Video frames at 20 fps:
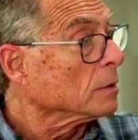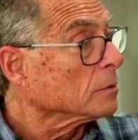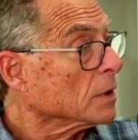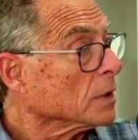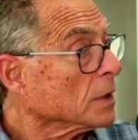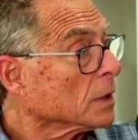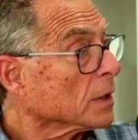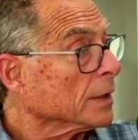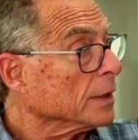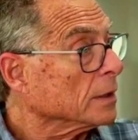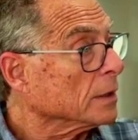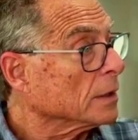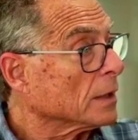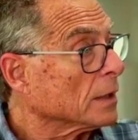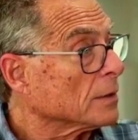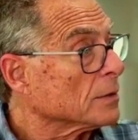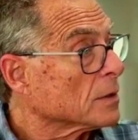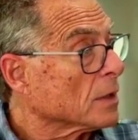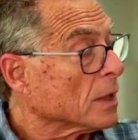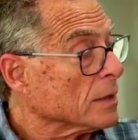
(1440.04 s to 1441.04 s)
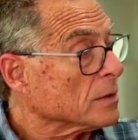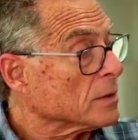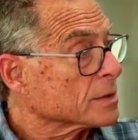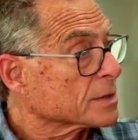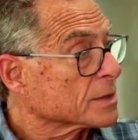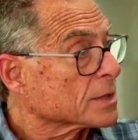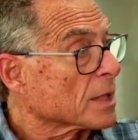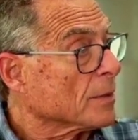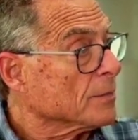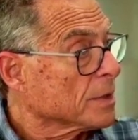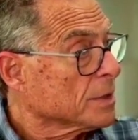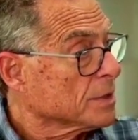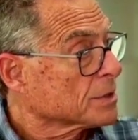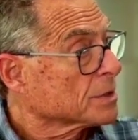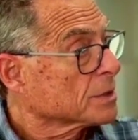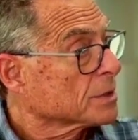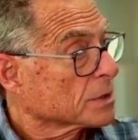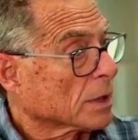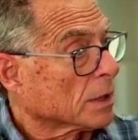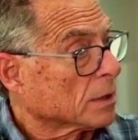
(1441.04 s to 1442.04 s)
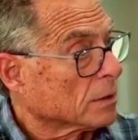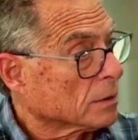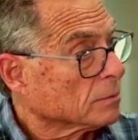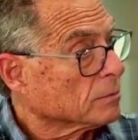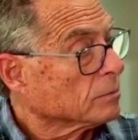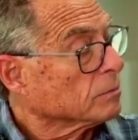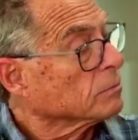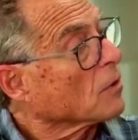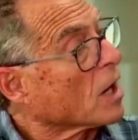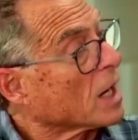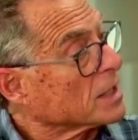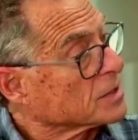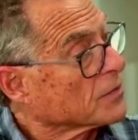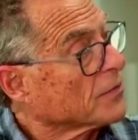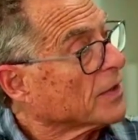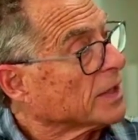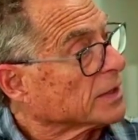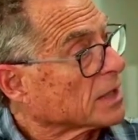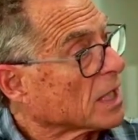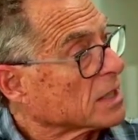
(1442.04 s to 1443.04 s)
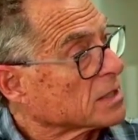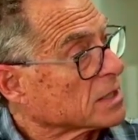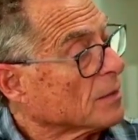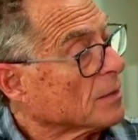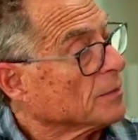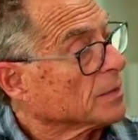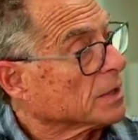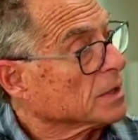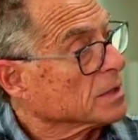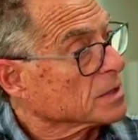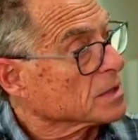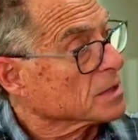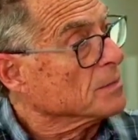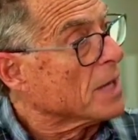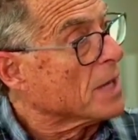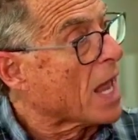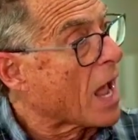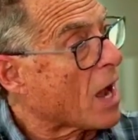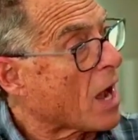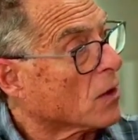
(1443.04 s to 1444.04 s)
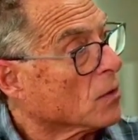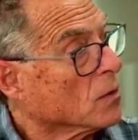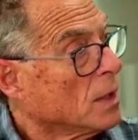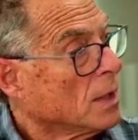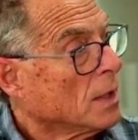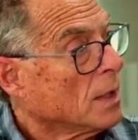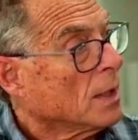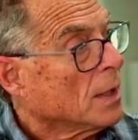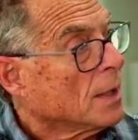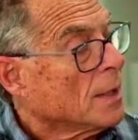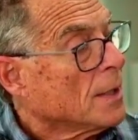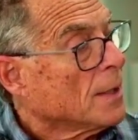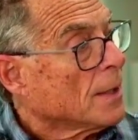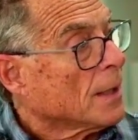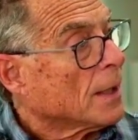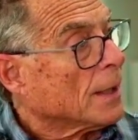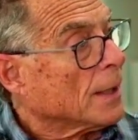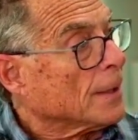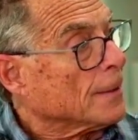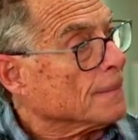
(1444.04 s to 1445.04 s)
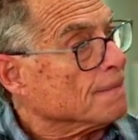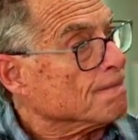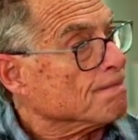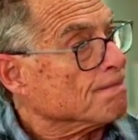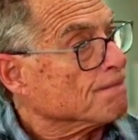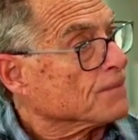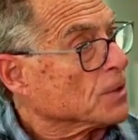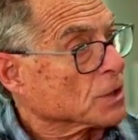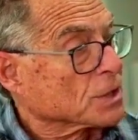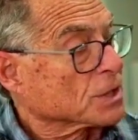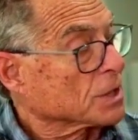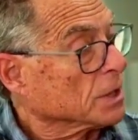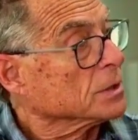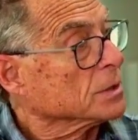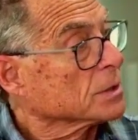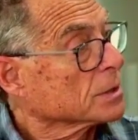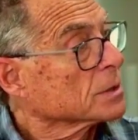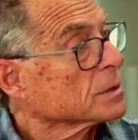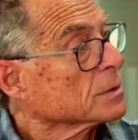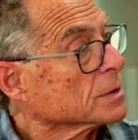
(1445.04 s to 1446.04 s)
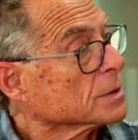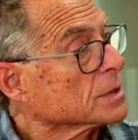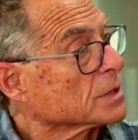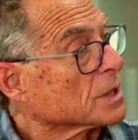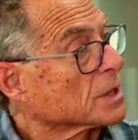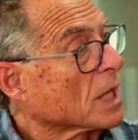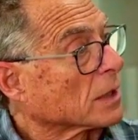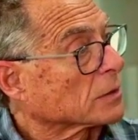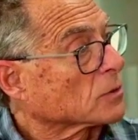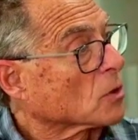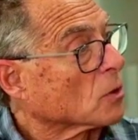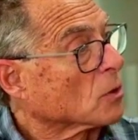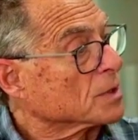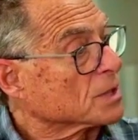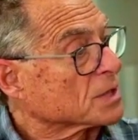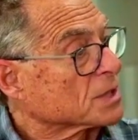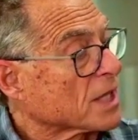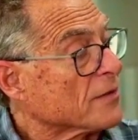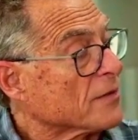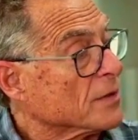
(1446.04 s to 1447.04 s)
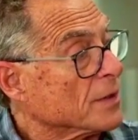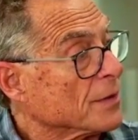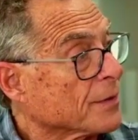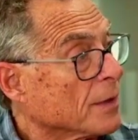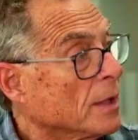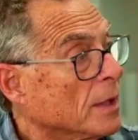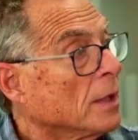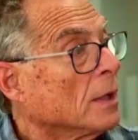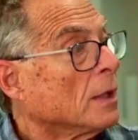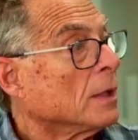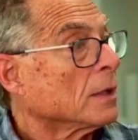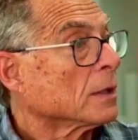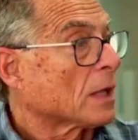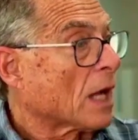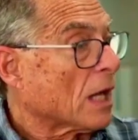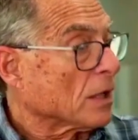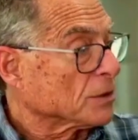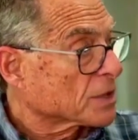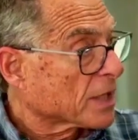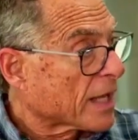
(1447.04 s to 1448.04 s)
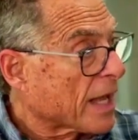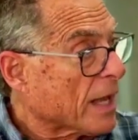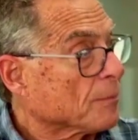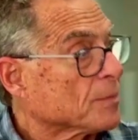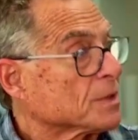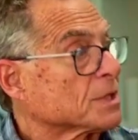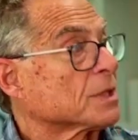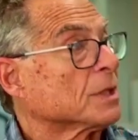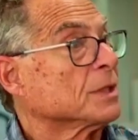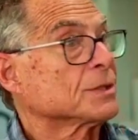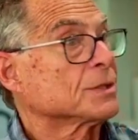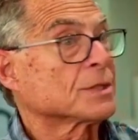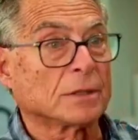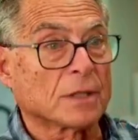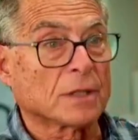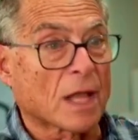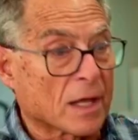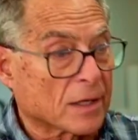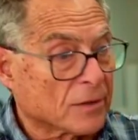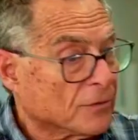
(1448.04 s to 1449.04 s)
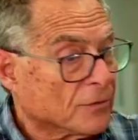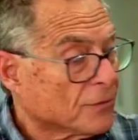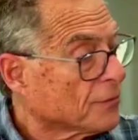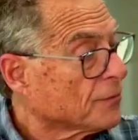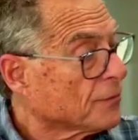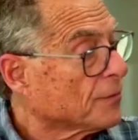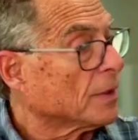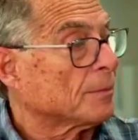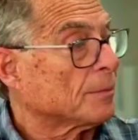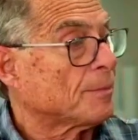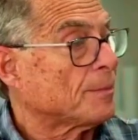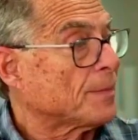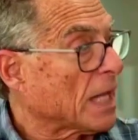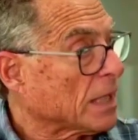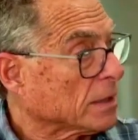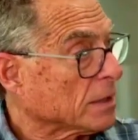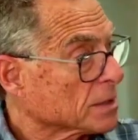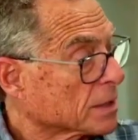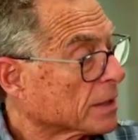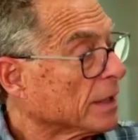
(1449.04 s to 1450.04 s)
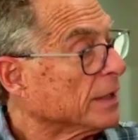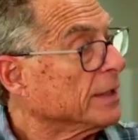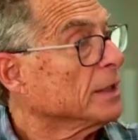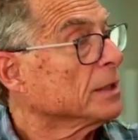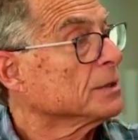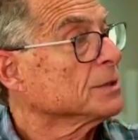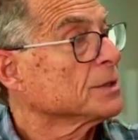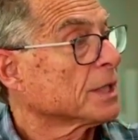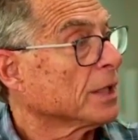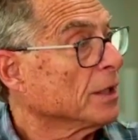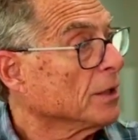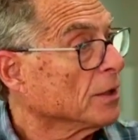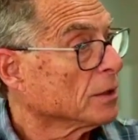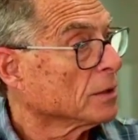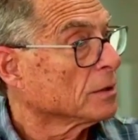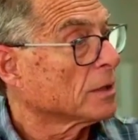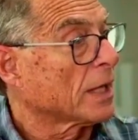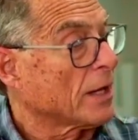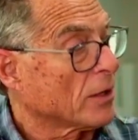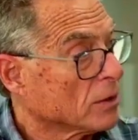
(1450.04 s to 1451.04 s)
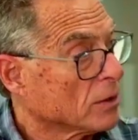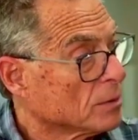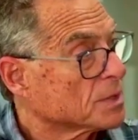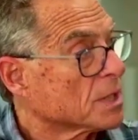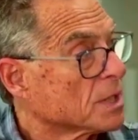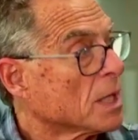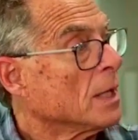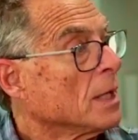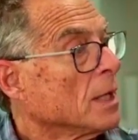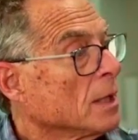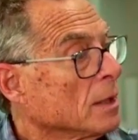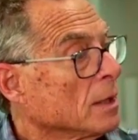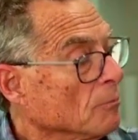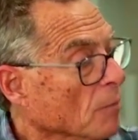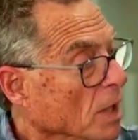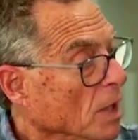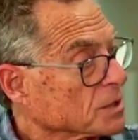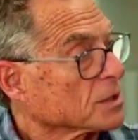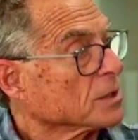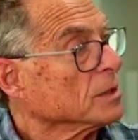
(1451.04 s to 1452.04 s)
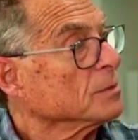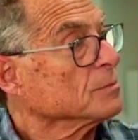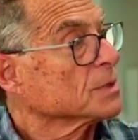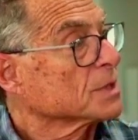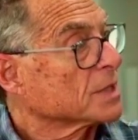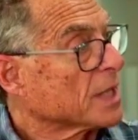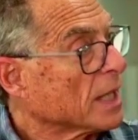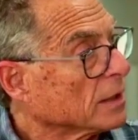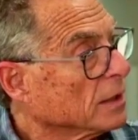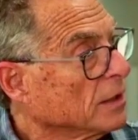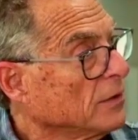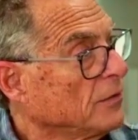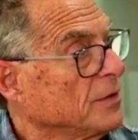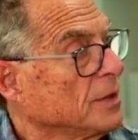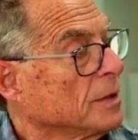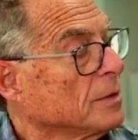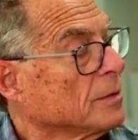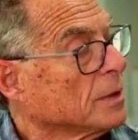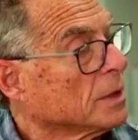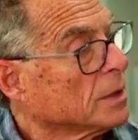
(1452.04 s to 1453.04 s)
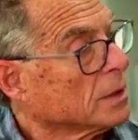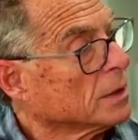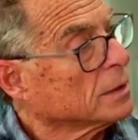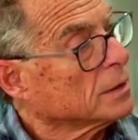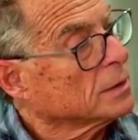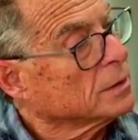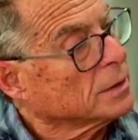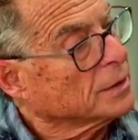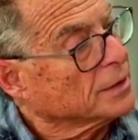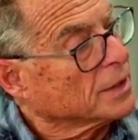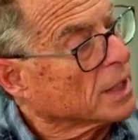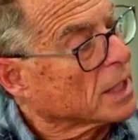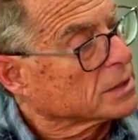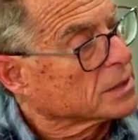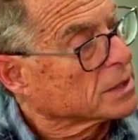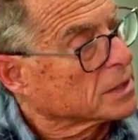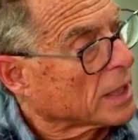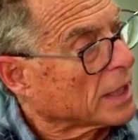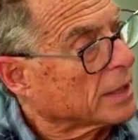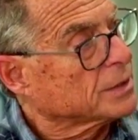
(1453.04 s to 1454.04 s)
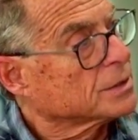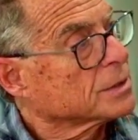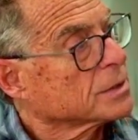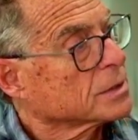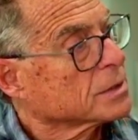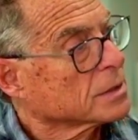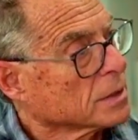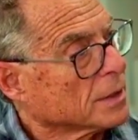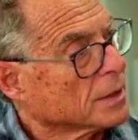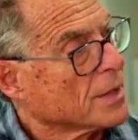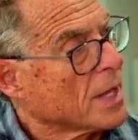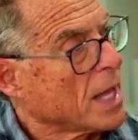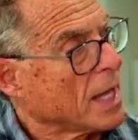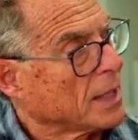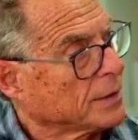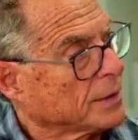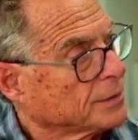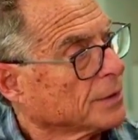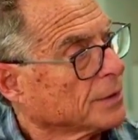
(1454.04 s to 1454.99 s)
really, and some of this rise of anti-Semitism now, just since October 7th. College campuses, a lot of Palestinians here, Arabs, Muslims that live in the United States that